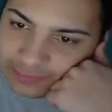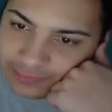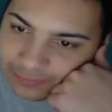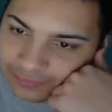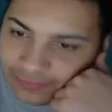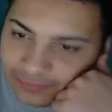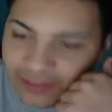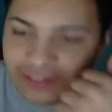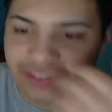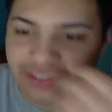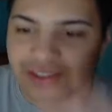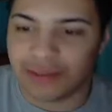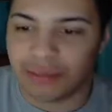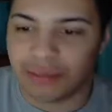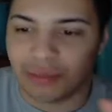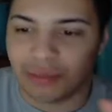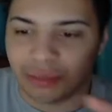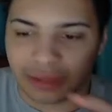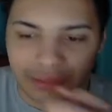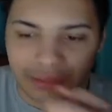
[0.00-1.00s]
There's
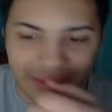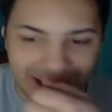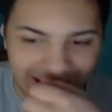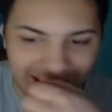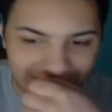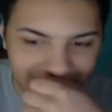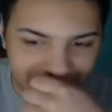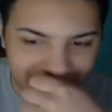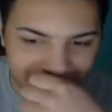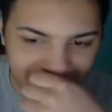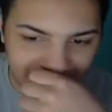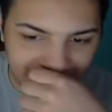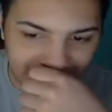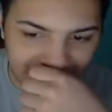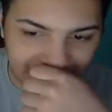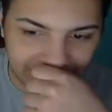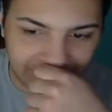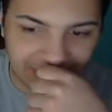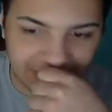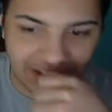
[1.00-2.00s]
someone with a mask.
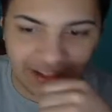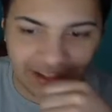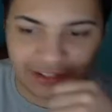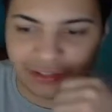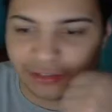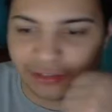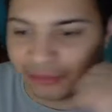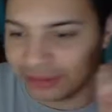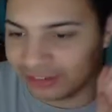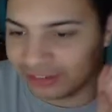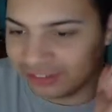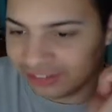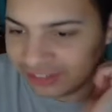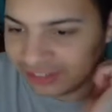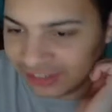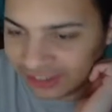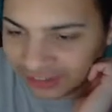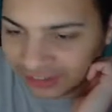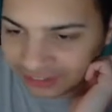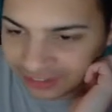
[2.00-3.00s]
Obviously, I don't know what they're saying.